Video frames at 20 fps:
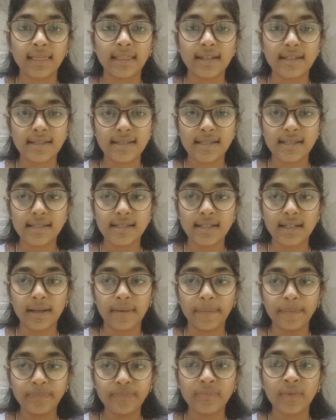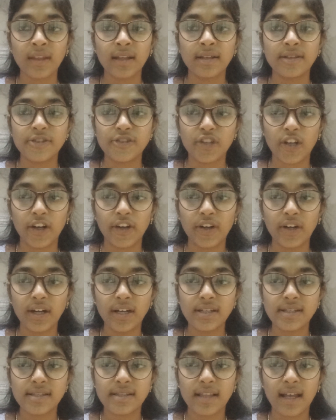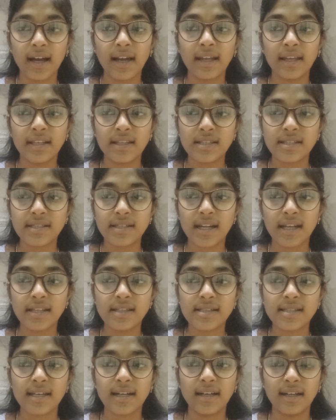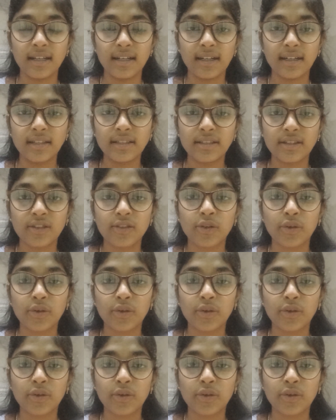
the system generates the instant alert